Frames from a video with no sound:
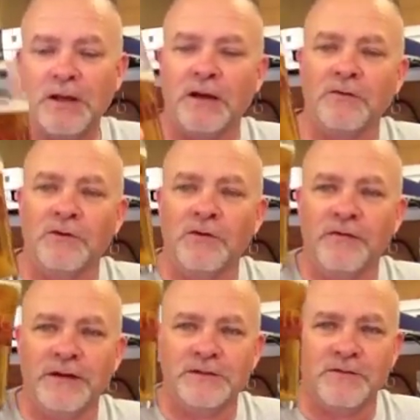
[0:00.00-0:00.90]
I don't know if
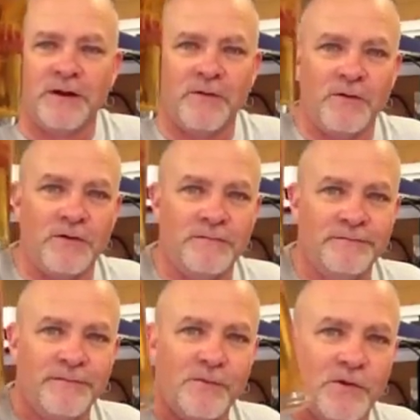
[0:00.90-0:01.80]
that's the right word.
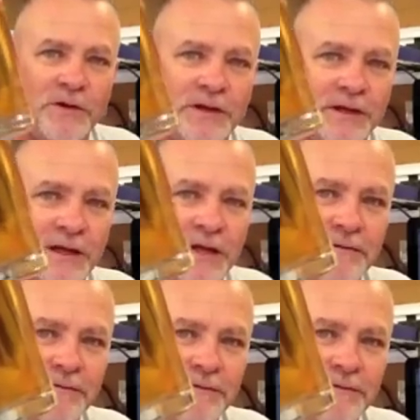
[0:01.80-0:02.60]
Boy, look at that.